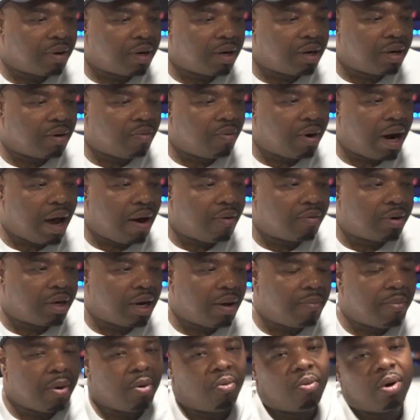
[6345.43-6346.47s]
Because without
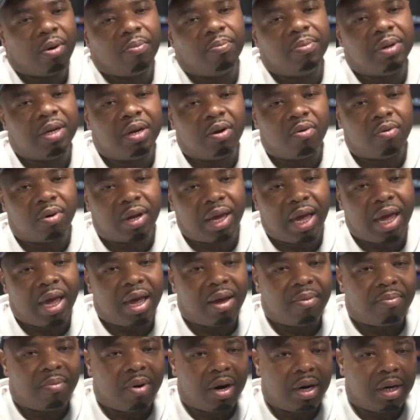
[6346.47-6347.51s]
them, it wouldn't be no
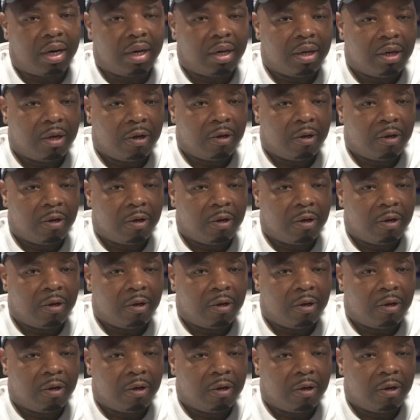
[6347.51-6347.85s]
Cash Money.